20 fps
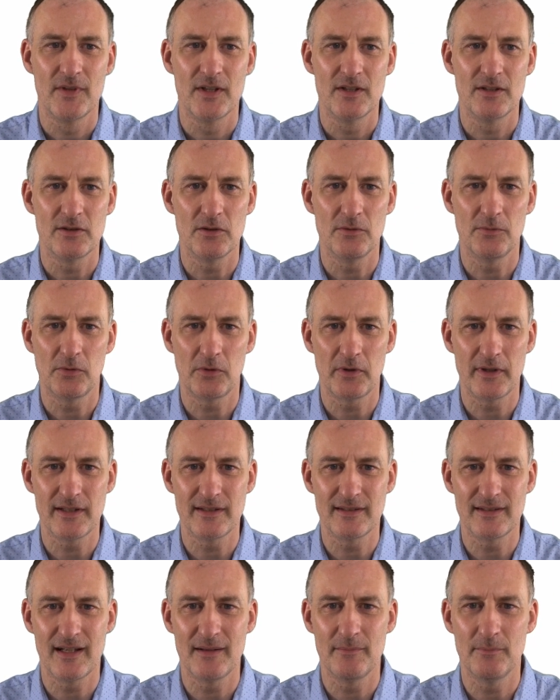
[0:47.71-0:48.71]
So for
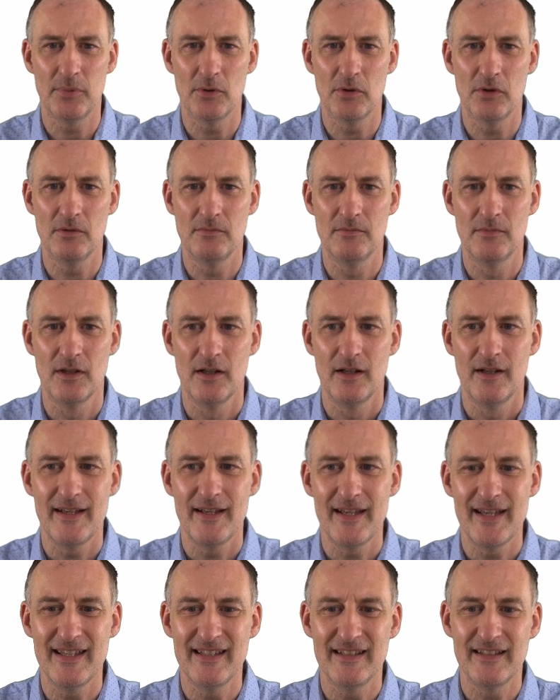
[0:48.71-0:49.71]
example,
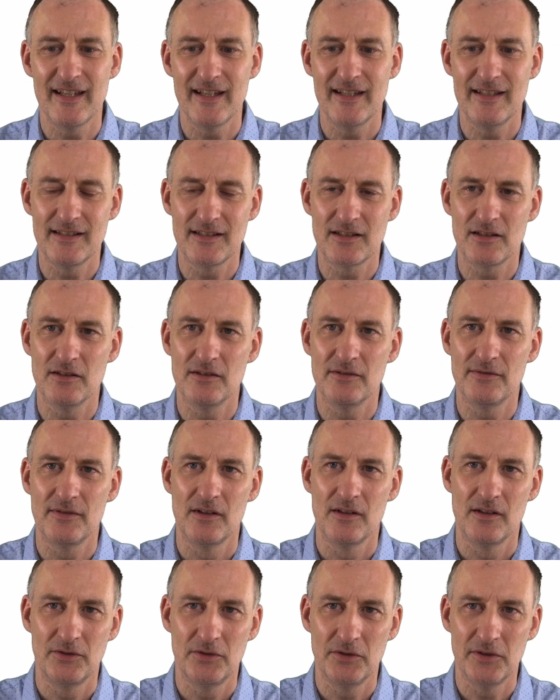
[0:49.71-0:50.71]
in case of
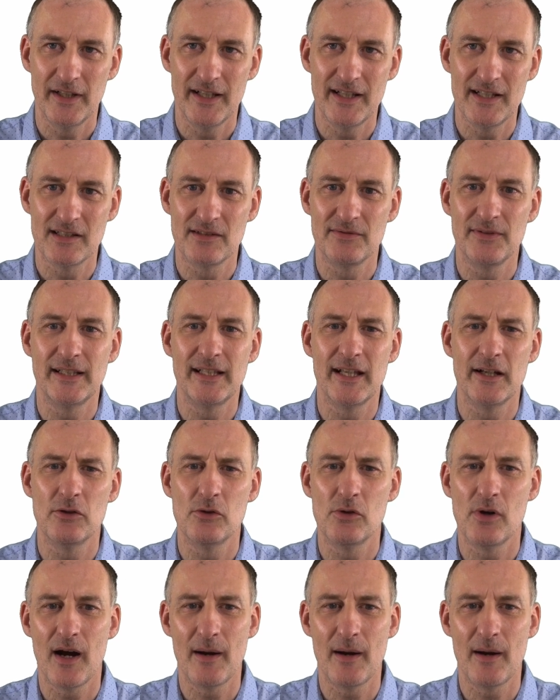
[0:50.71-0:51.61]
today's video,